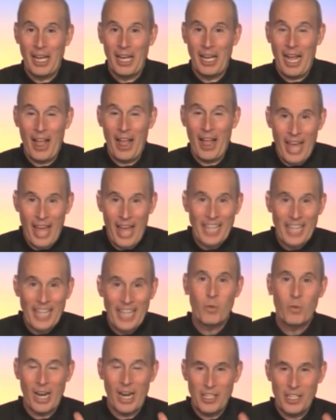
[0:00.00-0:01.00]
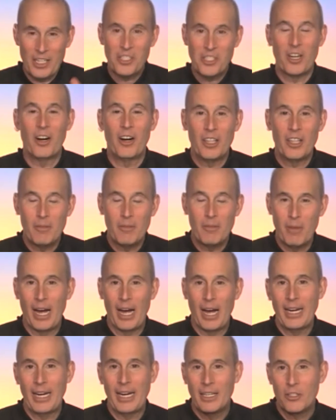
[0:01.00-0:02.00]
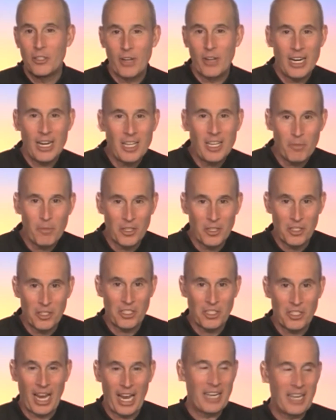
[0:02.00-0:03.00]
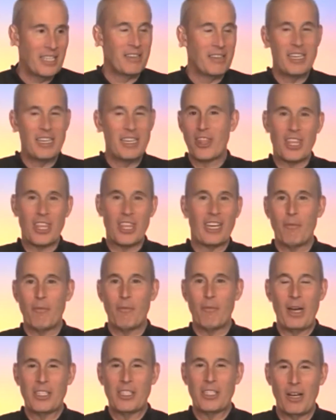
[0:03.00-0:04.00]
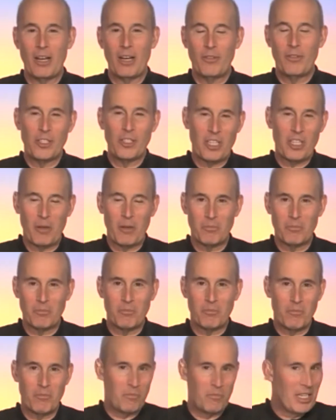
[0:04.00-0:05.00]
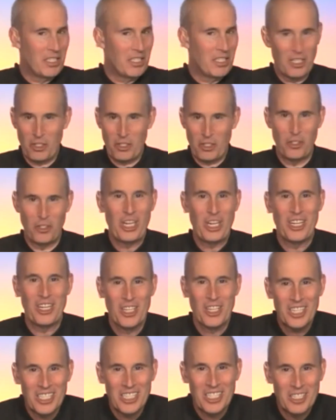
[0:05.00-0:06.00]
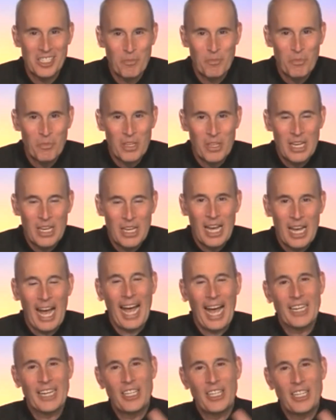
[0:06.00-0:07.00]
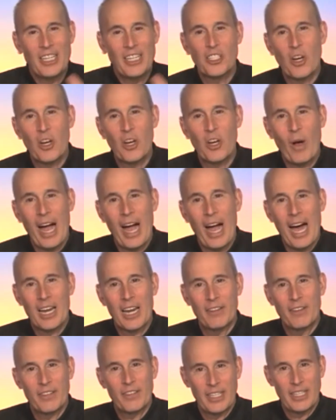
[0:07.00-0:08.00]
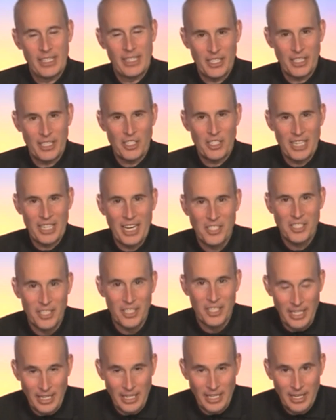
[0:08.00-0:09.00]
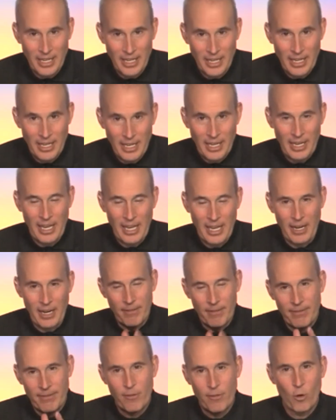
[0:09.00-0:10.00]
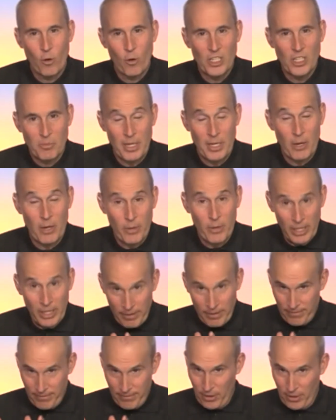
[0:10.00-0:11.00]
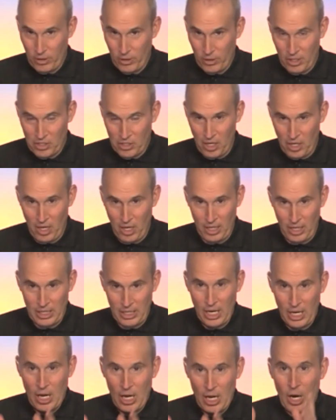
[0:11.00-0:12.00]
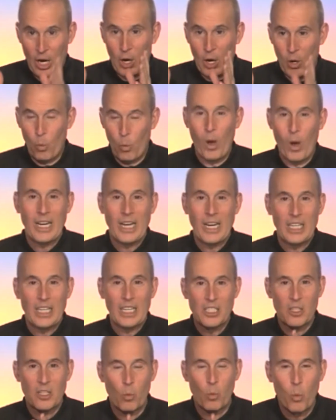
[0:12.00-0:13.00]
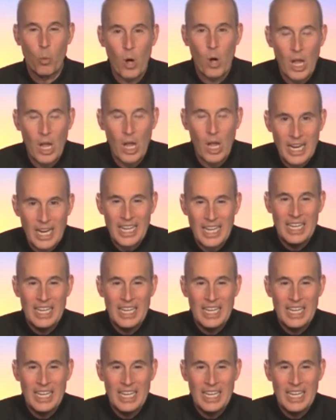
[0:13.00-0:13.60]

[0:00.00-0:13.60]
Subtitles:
And that's when I started my training business. I didn't think of myself as some business genius. I did so out of necessity. And it forced me to really focus on what is the one